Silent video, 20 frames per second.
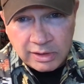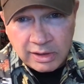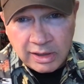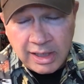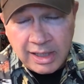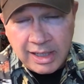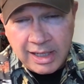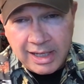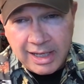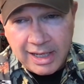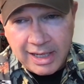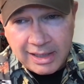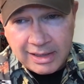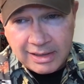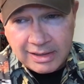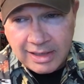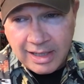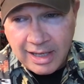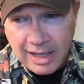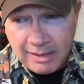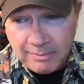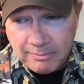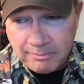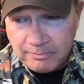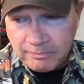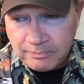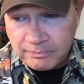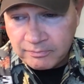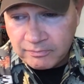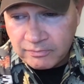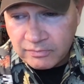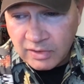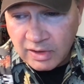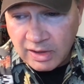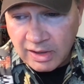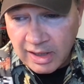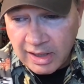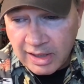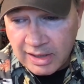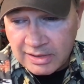and and um,
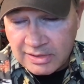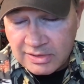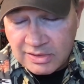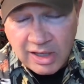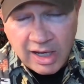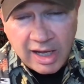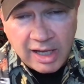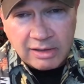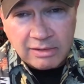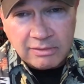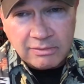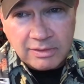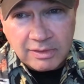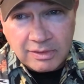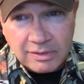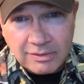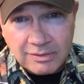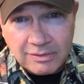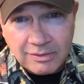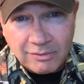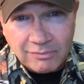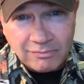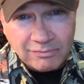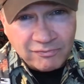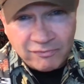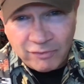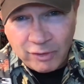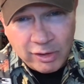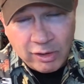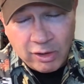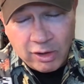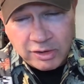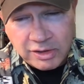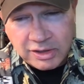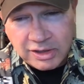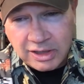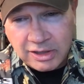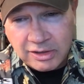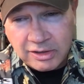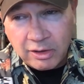uh, it's not very
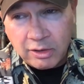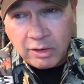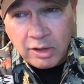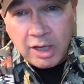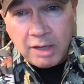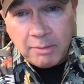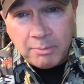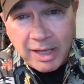hard to get in there.